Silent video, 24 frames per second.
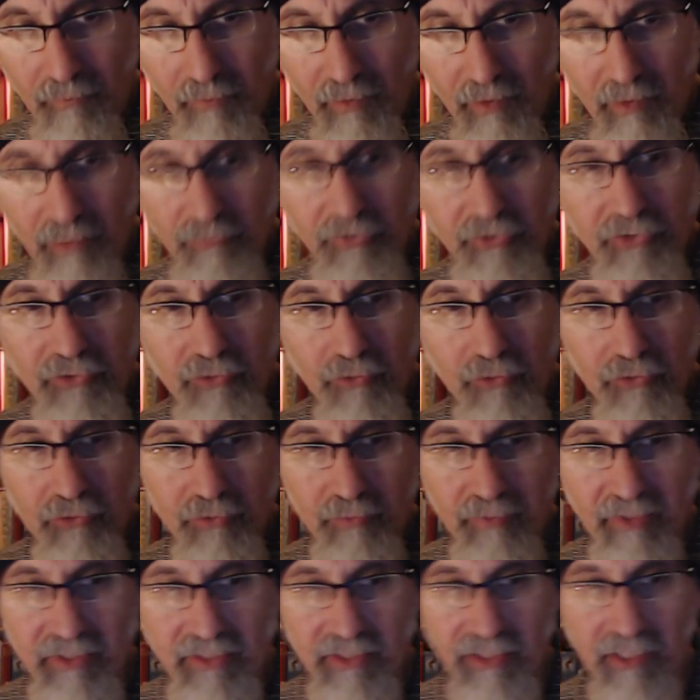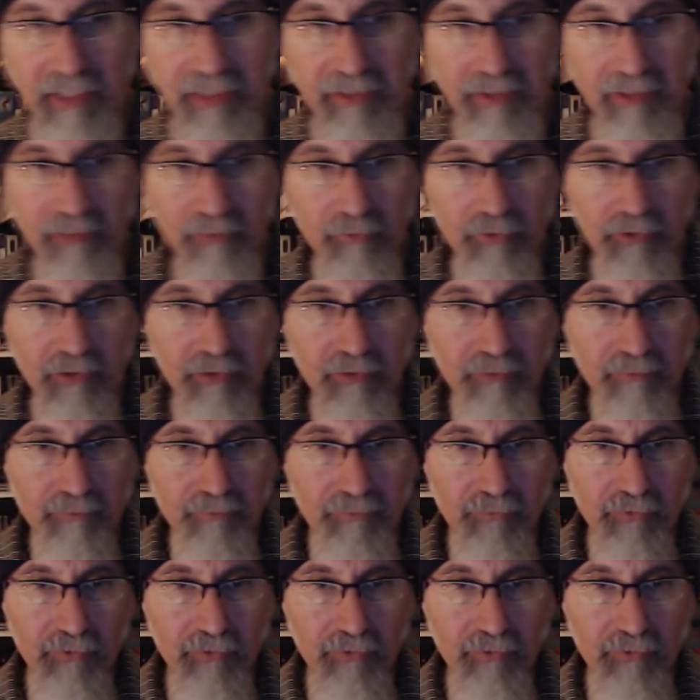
I'm just going to my site. I'm gonna.